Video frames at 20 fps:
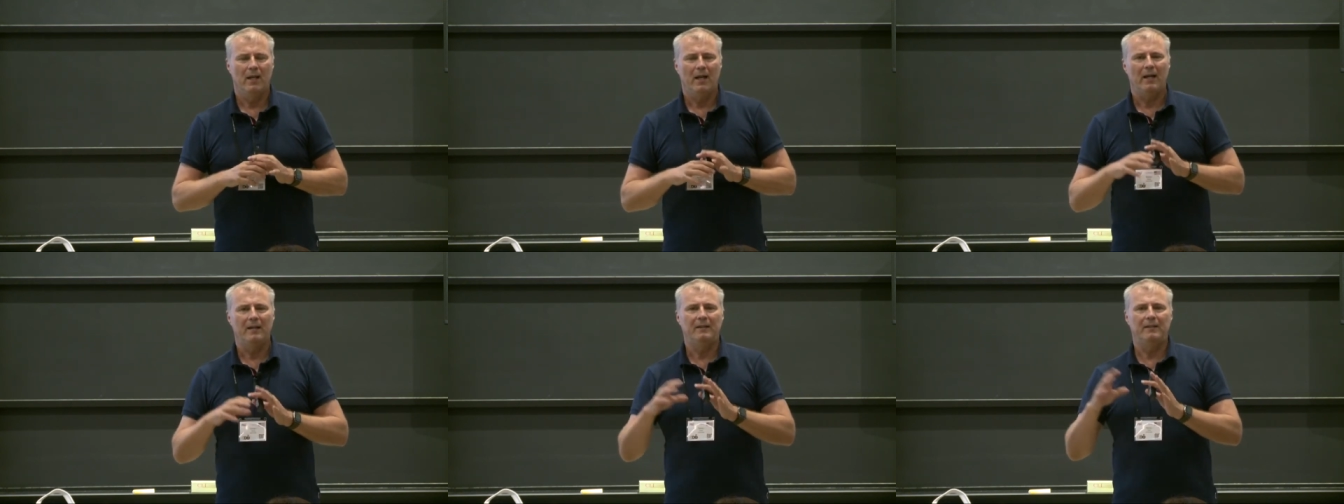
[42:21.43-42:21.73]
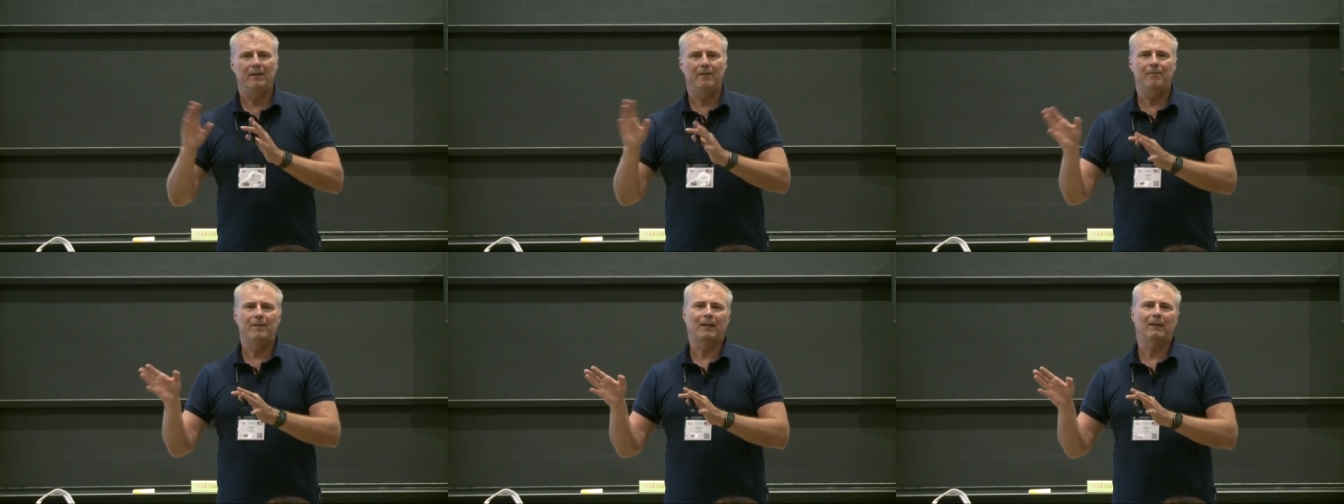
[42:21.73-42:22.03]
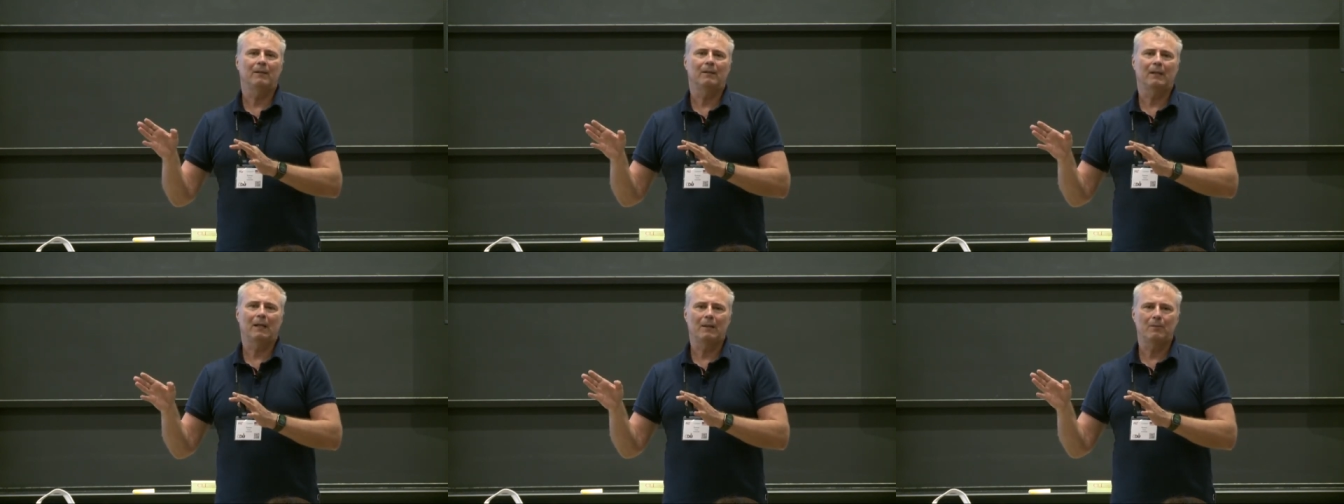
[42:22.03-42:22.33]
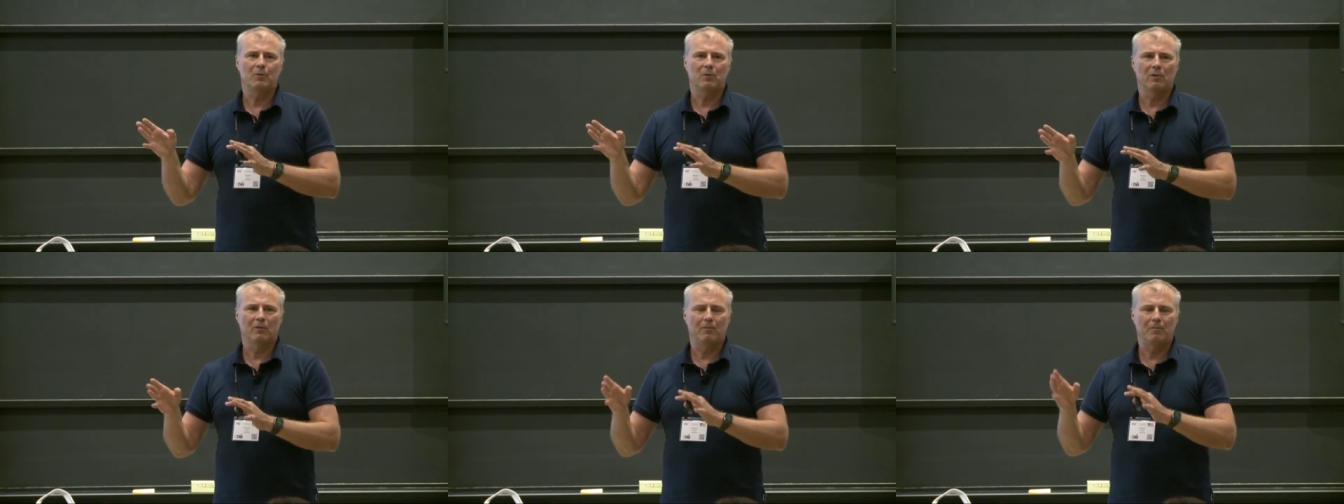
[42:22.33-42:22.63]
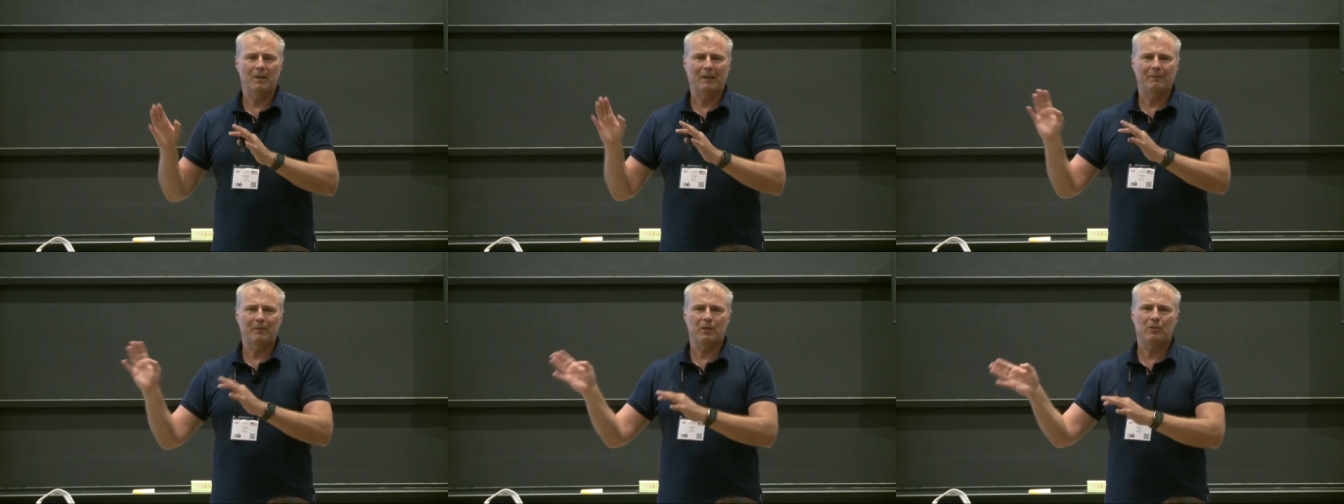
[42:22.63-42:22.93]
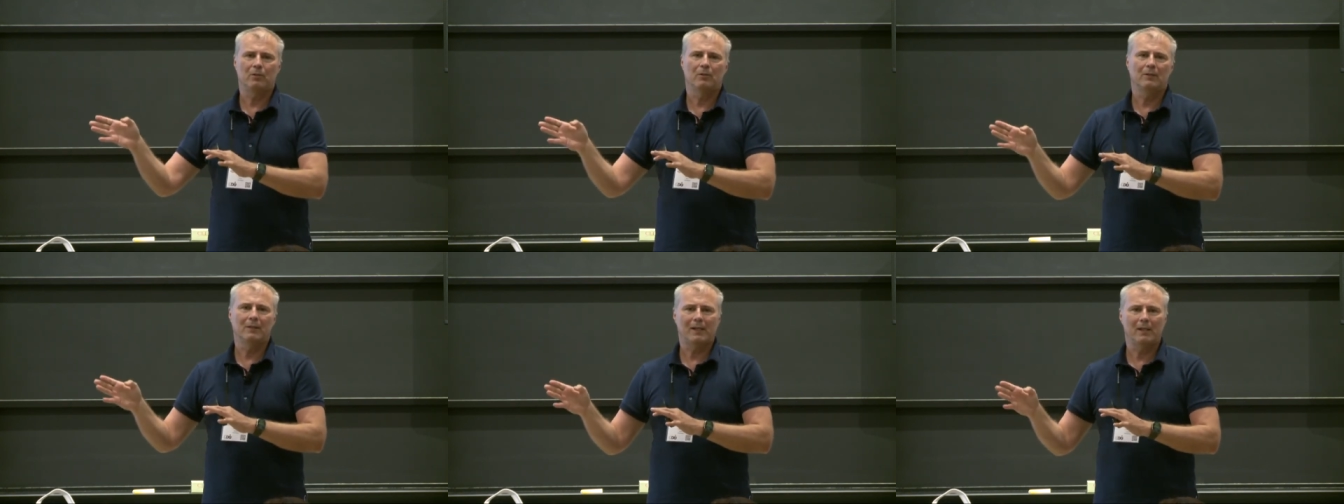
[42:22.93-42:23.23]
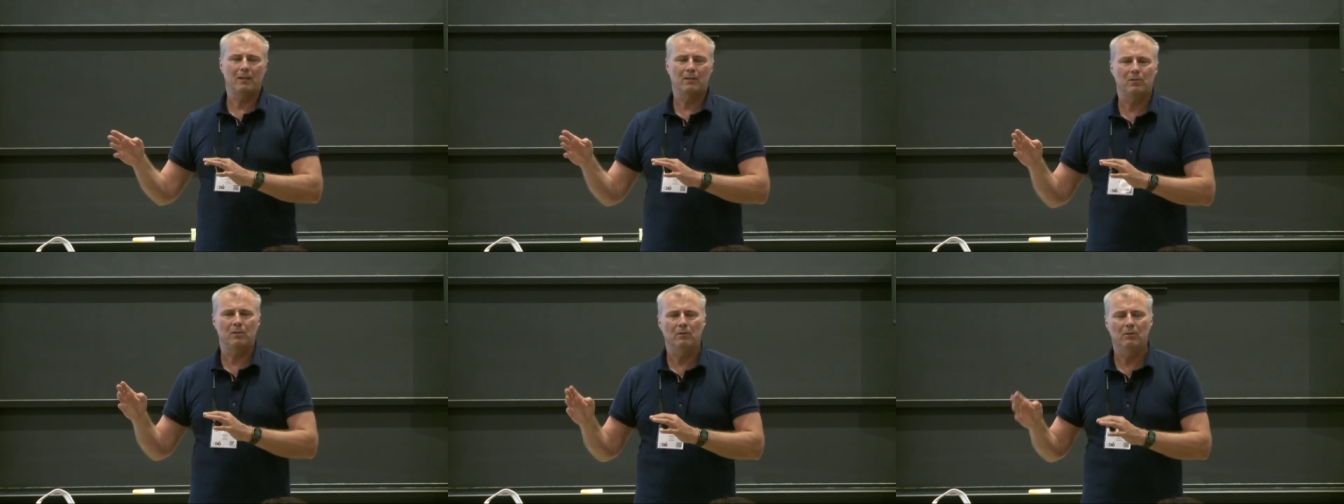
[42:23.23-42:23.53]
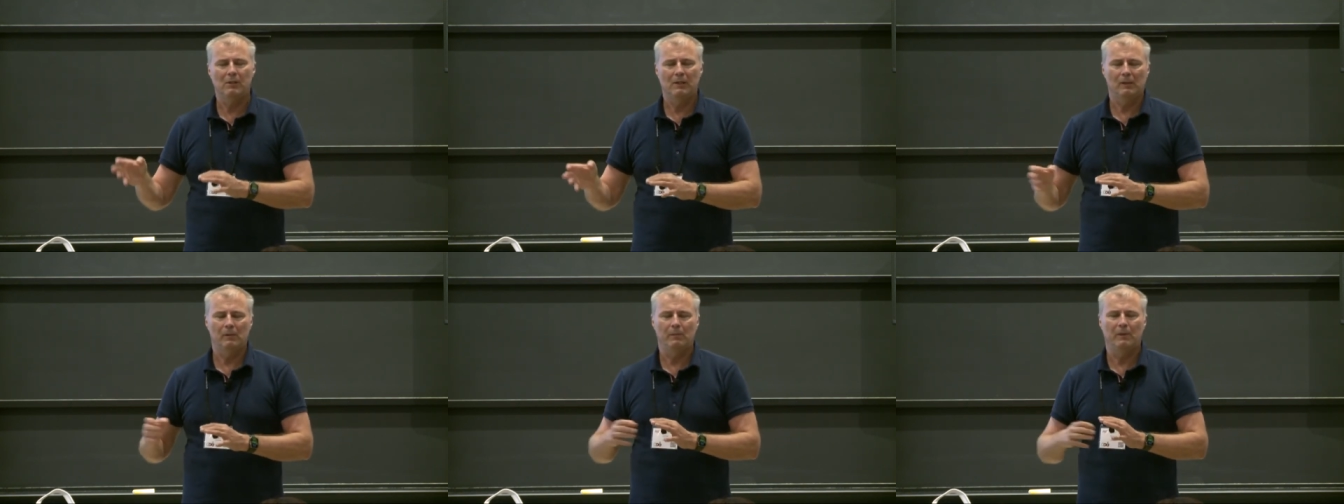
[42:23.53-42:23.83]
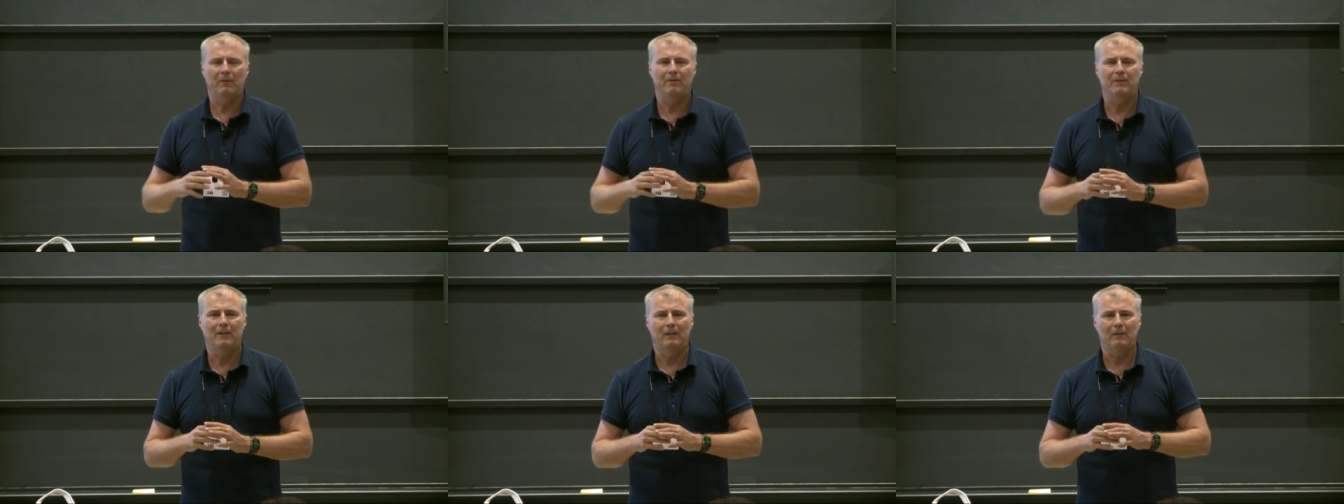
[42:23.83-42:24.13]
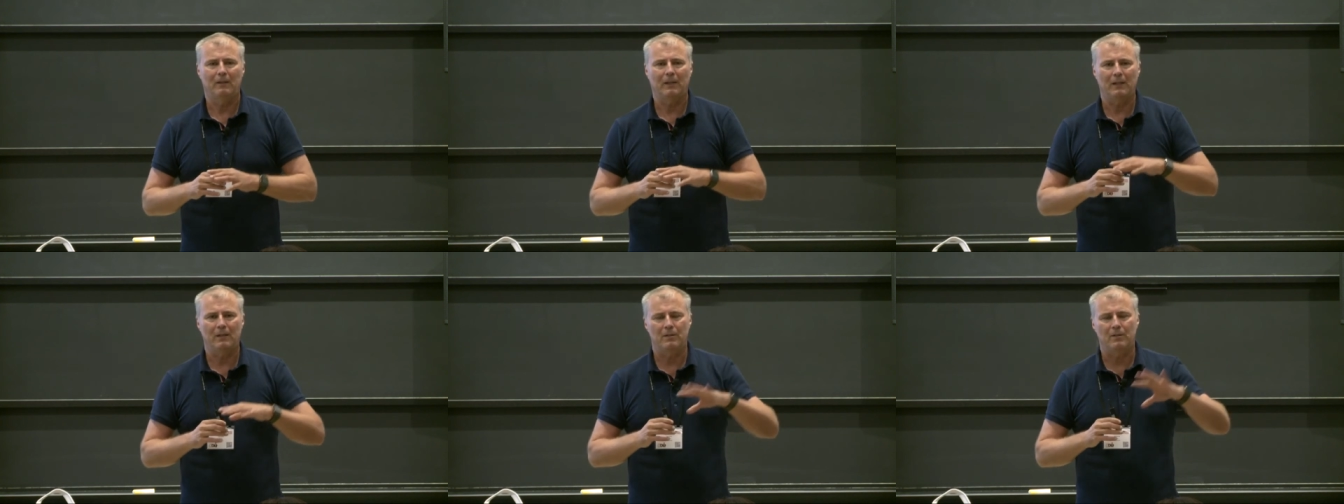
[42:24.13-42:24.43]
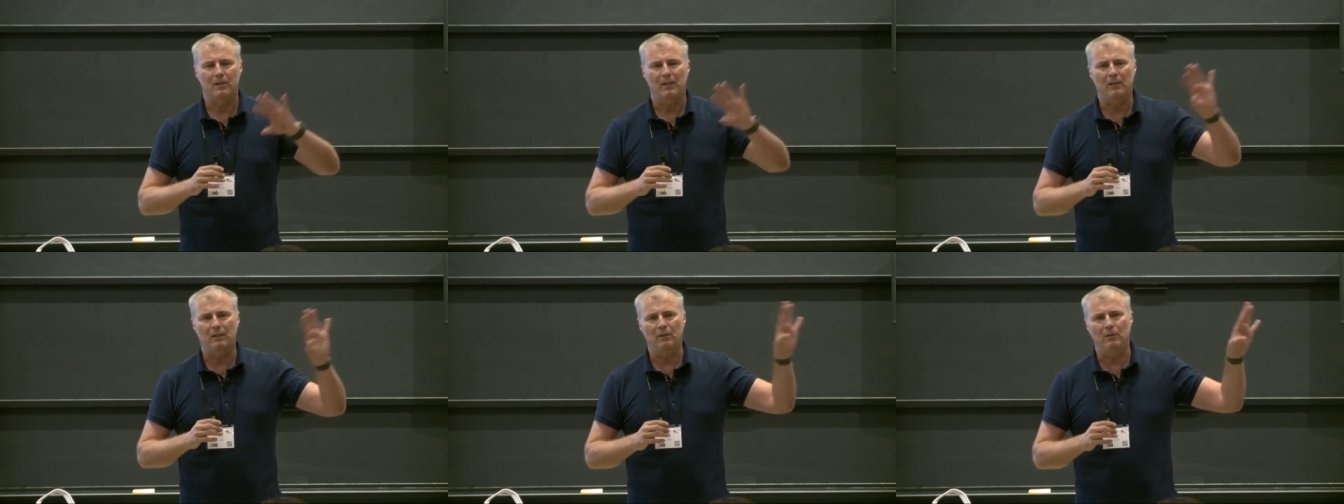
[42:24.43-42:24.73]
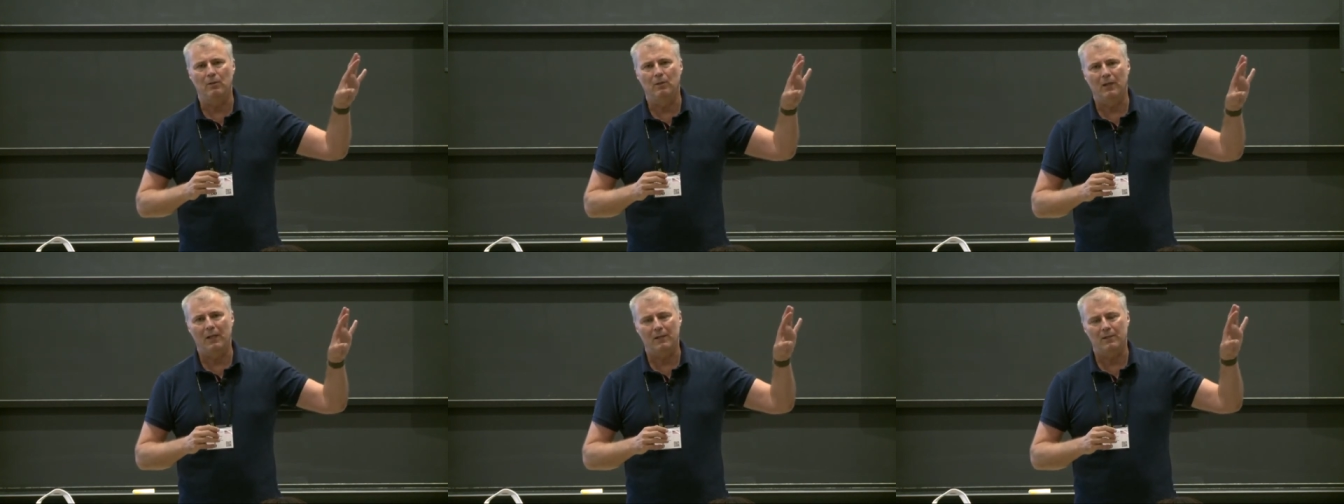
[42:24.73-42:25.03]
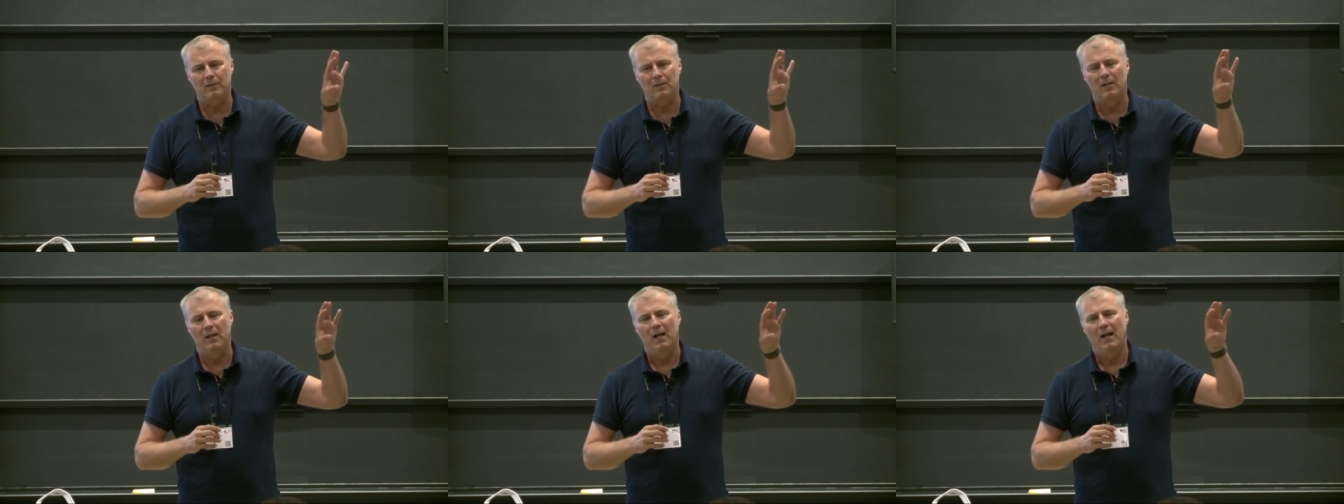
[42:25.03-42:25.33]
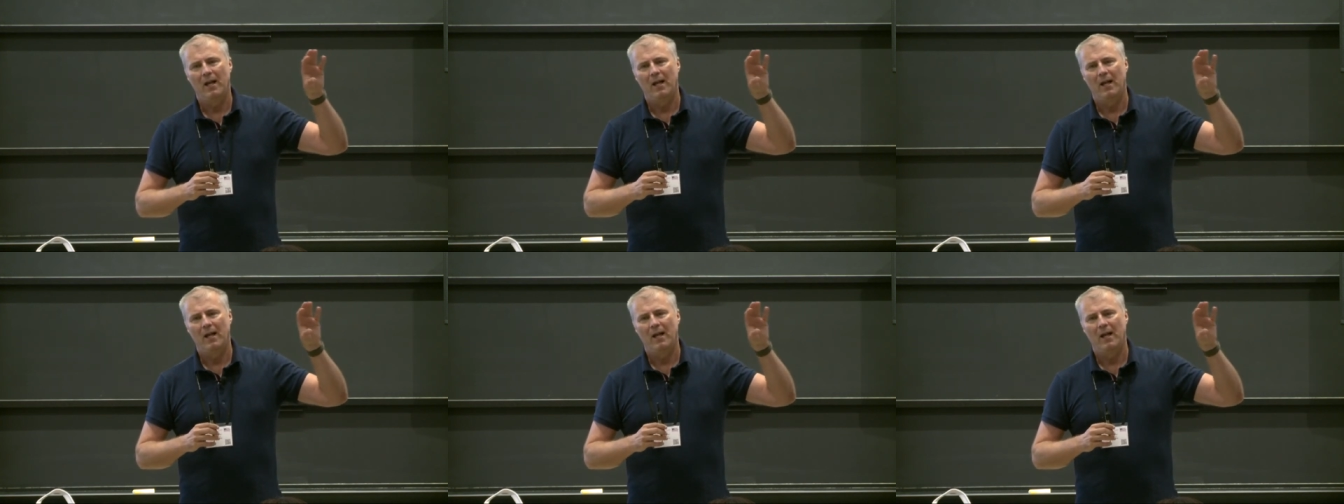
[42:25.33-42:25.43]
at different types of permission rights in Europe, different rights in the US,